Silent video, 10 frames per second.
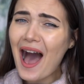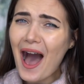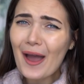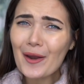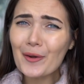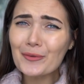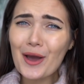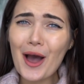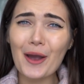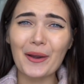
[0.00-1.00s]
I
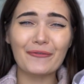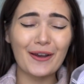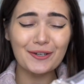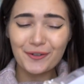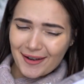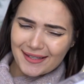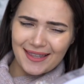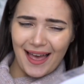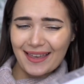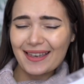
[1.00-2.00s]
don't know if I trust
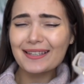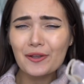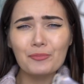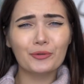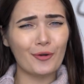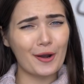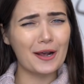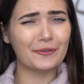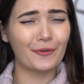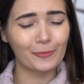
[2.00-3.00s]
that. It is a
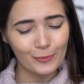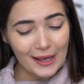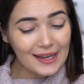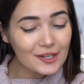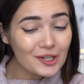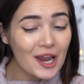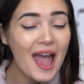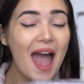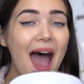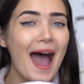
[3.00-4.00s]
product from Wish,
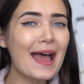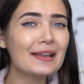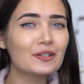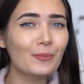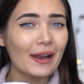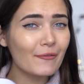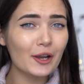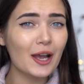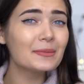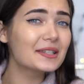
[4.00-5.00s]
and whenever
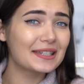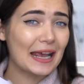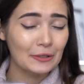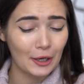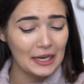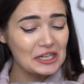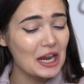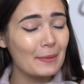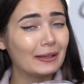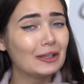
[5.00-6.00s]
it comes to
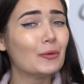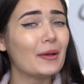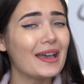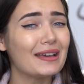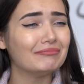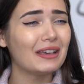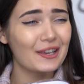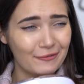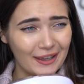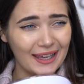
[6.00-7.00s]
technology, I'm a little bit
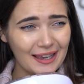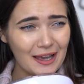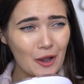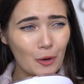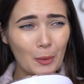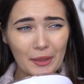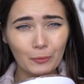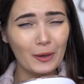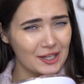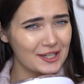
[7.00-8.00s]
iffy with
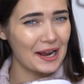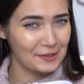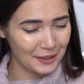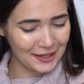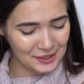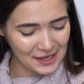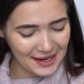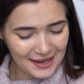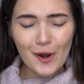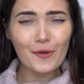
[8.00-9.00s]
Wish
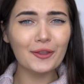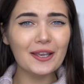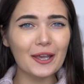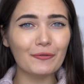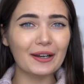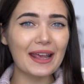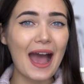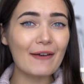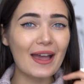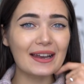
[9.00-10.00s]
technology. I don't think they really
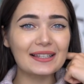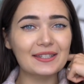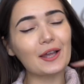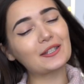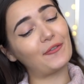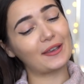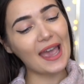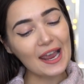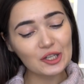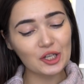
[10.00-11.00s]
have any
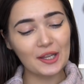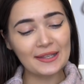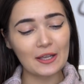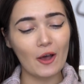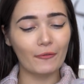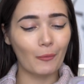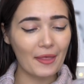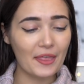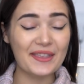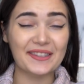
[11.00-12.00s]
certifications of
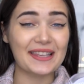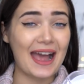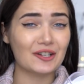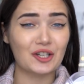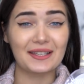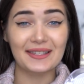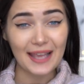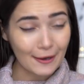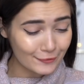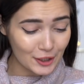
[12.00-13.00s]
whether this is actually
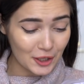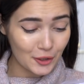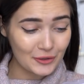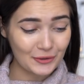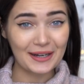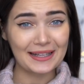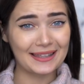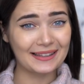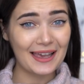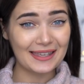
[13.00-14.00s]
safe to use or
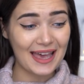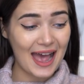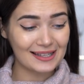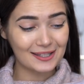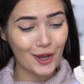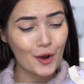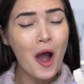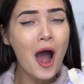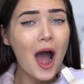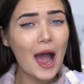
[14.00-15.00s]
anything like that. So
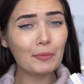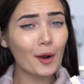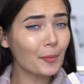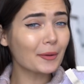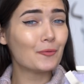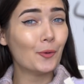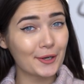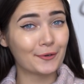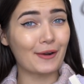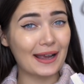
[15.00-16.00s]
I probably
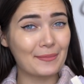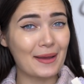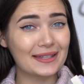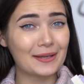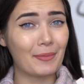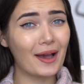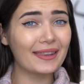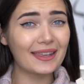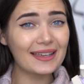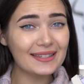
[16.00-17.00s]
wouldn't recommend to buy
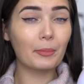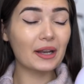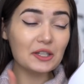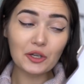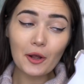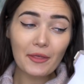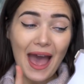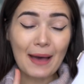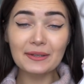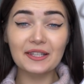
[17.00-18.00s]
this, but I do know that
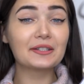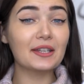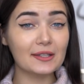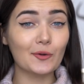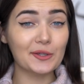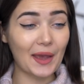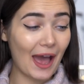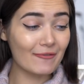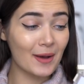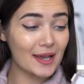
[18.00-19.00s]
Amazon does also
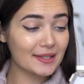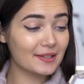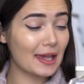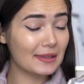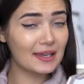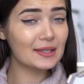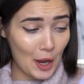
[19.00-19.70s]
have masks like this.